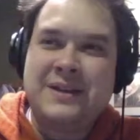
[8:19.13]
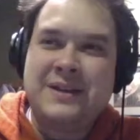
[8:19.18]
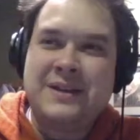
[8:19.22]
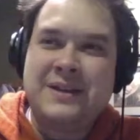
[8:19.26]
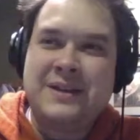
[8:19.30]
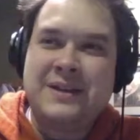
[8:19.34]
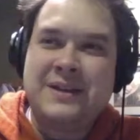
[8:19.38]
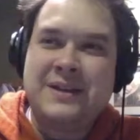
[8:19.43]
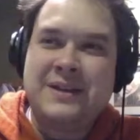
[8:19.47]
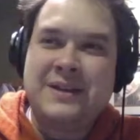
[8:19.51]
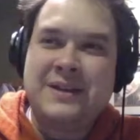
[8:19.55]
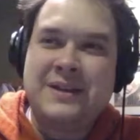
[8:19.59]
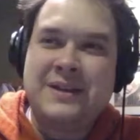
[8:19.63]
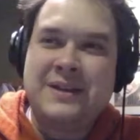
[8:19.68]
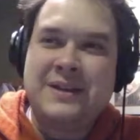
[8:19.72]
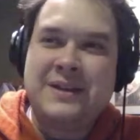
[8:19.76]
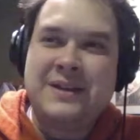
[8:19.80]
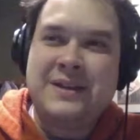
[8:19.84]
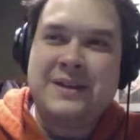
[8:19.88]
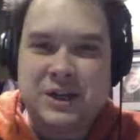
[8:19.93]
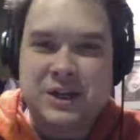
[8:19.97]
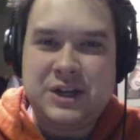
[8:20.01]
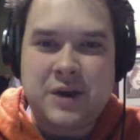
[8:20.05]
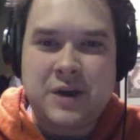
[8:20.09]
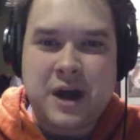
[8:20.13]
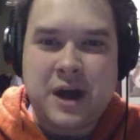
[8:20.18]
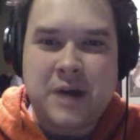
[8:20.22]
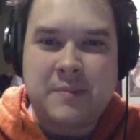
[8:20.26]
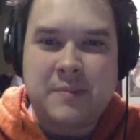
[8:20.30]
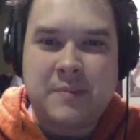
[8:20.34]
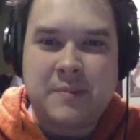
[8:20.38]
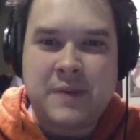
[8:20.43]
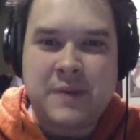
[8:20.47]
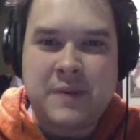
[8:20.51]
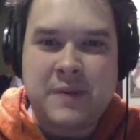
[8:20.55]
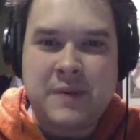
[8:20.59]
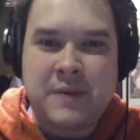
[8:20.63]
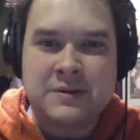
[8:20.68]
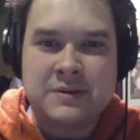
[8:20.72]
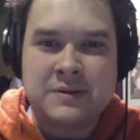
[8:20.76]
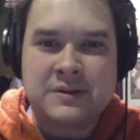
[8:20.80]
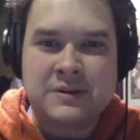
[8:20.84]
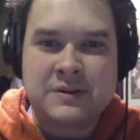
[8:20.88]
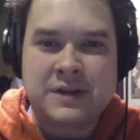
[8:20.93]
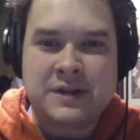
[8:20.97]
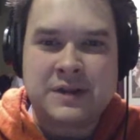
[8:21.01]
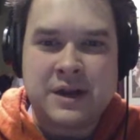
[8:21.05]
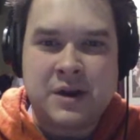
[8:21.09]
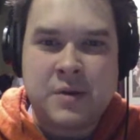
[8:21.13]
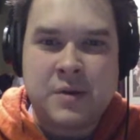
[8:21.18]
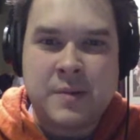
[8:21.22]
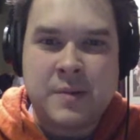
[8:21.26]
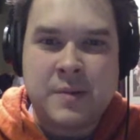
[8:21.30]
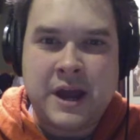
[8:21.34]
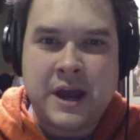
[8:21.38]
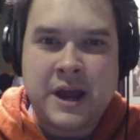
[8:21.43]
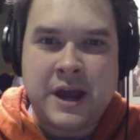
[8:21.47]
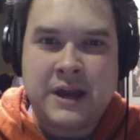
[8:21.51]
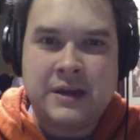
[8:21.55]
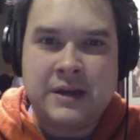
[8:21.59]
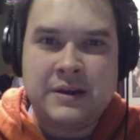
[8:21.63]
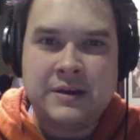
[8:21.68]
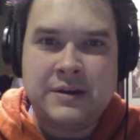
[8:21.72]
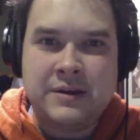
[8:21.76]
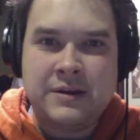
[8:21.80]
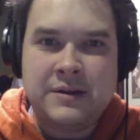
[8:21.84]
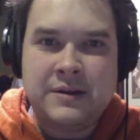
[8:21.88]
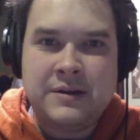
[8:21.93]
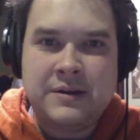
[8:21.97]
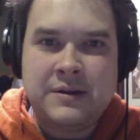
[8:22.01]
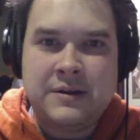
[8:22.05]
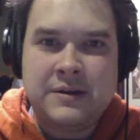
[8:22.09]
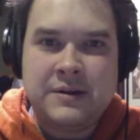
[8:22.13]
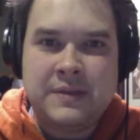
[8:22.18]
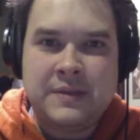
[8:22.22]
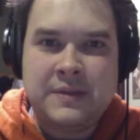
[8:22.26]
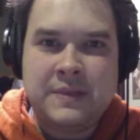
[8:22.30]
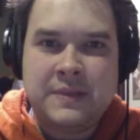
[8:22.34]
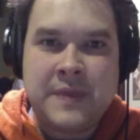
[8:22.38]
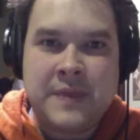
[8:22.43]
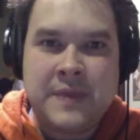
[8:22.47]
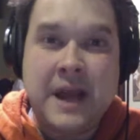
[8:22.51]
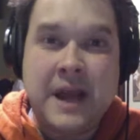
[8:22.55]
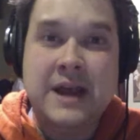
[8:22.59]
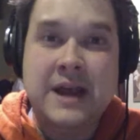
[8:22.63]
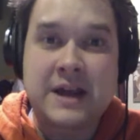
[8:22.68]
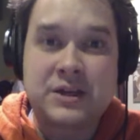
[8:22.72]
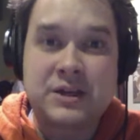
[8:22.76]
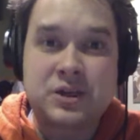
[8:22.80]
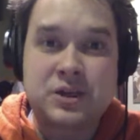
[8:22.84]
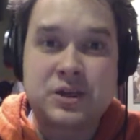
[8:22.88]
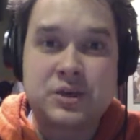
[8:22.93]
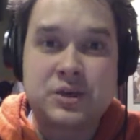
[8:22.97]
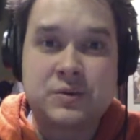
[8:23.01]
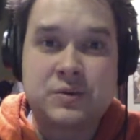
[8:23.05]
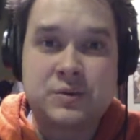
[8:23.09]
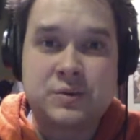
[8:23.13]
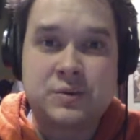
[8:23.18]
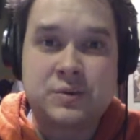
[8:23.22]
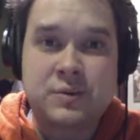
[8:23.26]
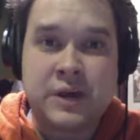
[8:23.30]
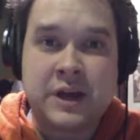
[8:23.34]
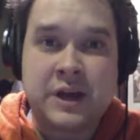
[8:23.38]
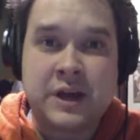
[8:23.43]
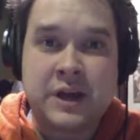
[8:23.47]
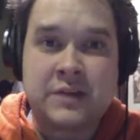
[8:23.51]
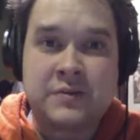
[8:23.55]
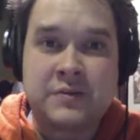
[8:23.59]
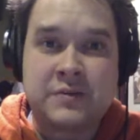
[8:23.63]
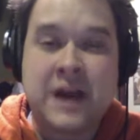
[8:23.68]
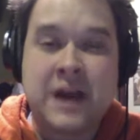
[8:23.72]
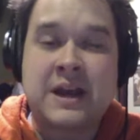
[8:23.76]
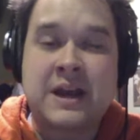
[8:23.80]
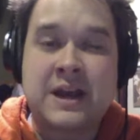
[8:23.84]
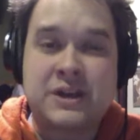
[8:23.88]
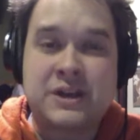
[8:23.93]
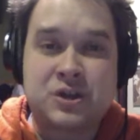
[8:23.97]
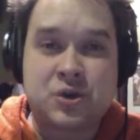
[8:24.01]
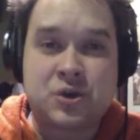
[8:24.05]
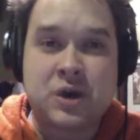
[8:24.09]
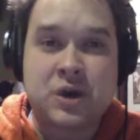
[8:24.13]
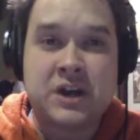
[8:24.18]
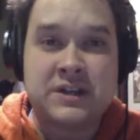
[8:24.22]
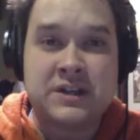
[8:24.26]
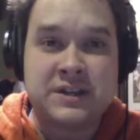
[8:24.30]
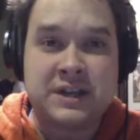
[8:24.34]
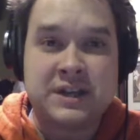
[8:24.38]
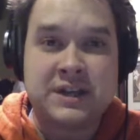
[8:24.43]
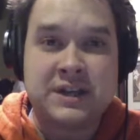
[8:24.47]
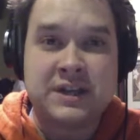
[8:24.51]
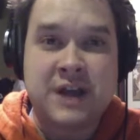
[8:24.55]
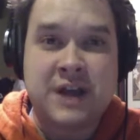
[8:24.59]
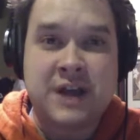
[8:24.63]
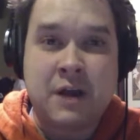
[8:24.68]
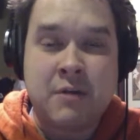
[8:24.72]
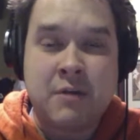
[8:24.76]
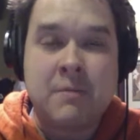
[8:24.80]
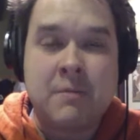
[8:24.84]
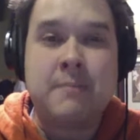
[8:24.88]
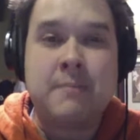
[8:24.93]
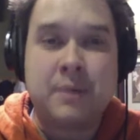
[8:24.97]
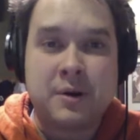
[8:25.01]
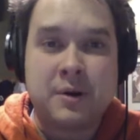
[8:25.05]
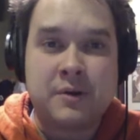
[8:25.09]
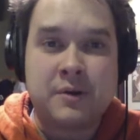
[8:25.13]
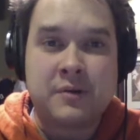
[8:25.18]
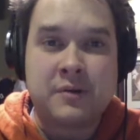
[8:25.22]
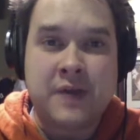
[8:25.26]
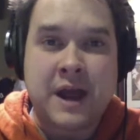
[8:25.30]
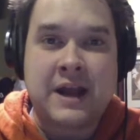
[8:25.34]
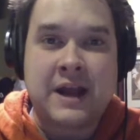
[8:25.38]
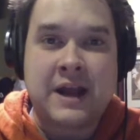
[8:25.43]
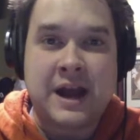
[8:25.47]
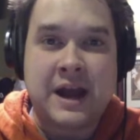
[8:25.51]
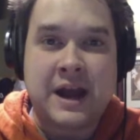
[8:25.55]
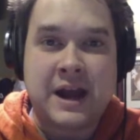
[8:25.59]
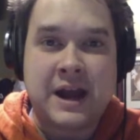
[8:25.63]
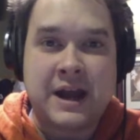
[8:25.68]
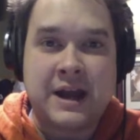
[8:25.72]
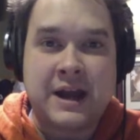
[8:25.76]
minute that he showed up, I was like, oh man, that guy's crazy. I remember that guy and